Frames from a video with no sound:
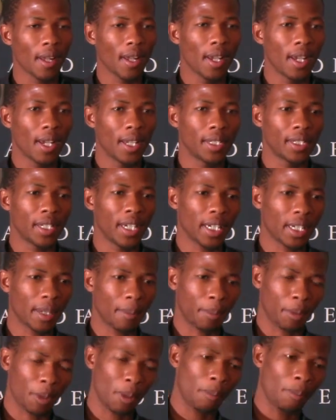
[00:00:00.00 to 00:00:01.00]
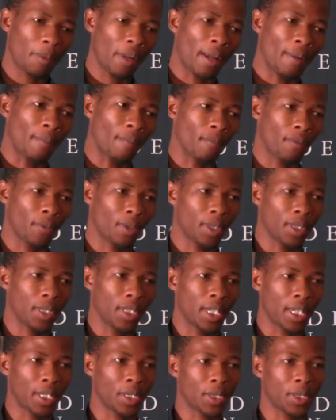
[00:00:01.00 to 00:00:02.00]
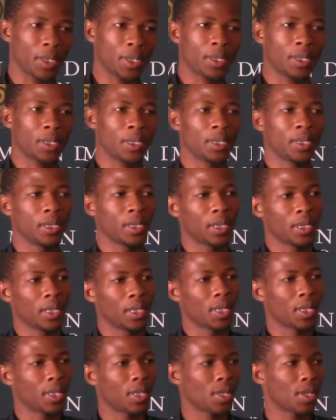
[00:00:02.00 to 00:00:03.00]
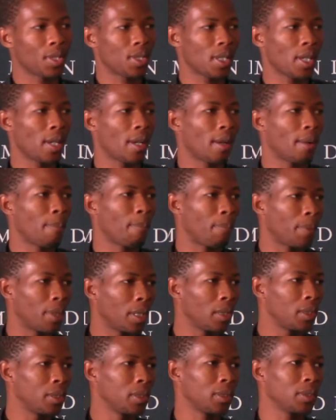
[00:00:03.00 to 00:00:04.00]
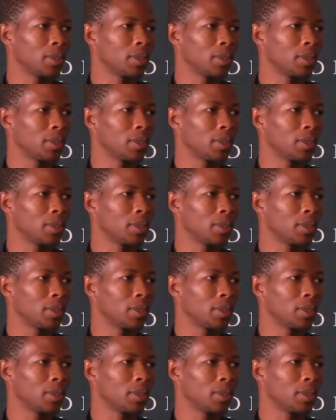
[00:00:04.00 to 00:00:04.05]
And the other problem that this bill